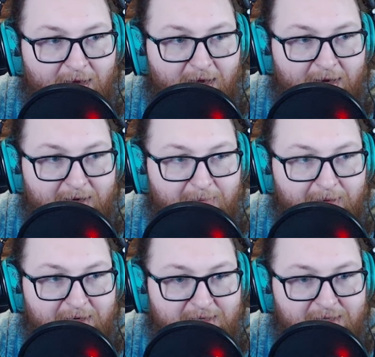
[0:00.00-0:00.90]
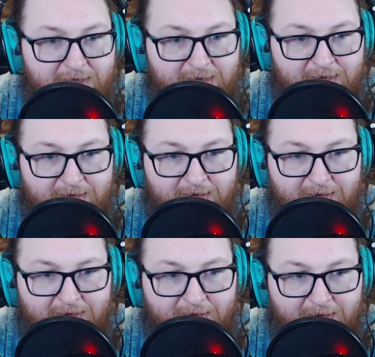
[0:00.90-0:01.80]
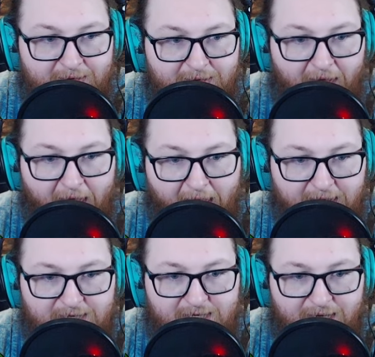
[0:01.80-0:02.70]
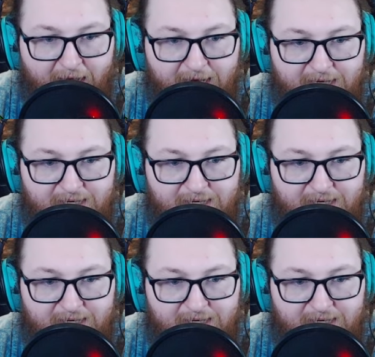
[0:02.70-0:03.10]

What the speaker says: Near mint. Yeah, 8, 8,